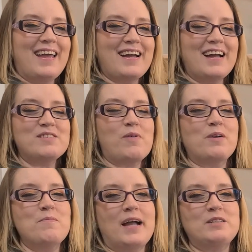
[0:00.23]
Hey guys,
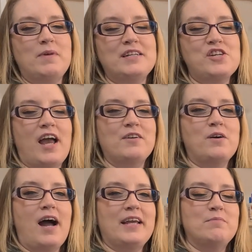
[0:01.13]
welcome back to my
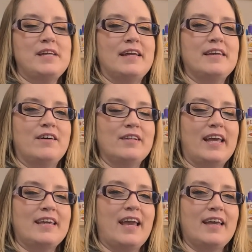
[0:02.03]
channel. I am Danielle,
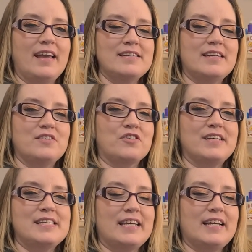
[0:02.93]
aka
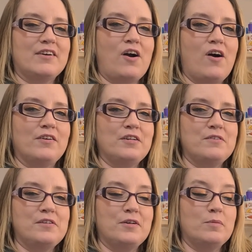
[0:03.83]
Stitcherista here on
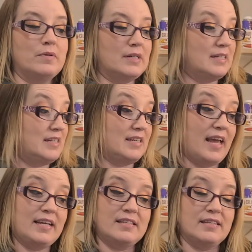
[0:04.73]
YouTube, and
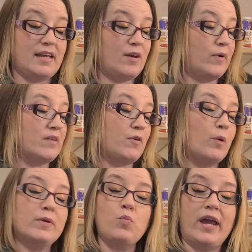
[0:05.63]
today is the day we have
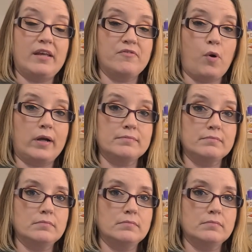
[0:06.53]
all been waiting for.